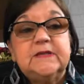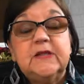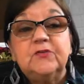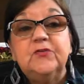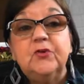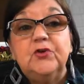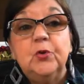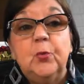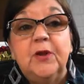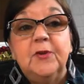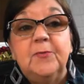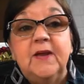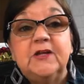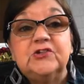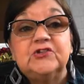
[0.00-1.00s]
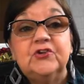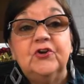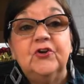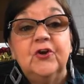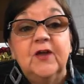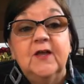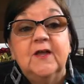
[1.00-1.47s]
So you want to make
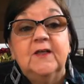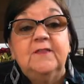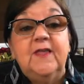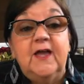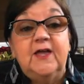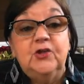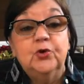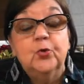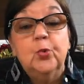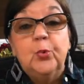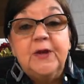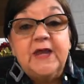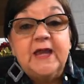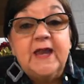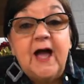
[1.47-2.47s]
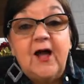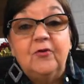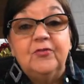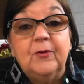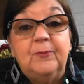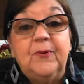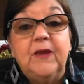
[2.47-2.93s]
sure that you weed
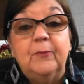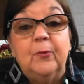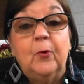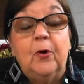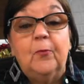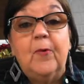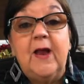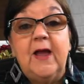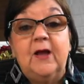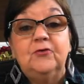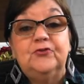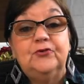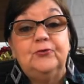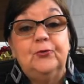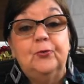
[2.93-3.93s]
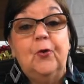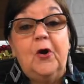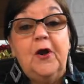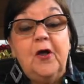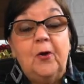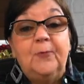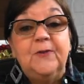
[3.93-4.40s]
out the people around you who are
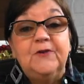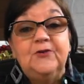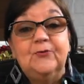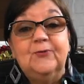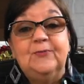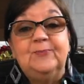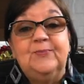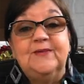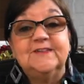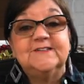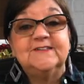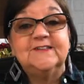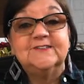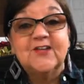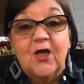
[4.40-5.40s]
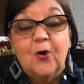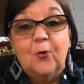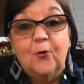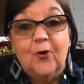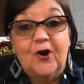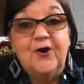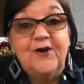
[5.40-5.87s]
helping you in business
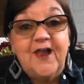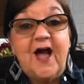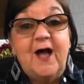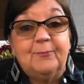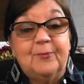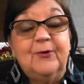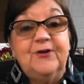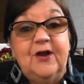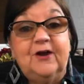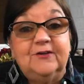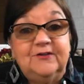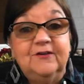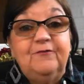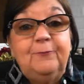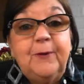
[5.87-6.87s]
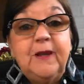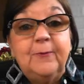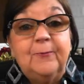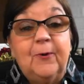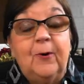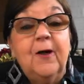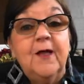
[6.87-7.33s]
who are not productive
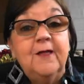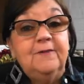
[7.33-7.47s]
people.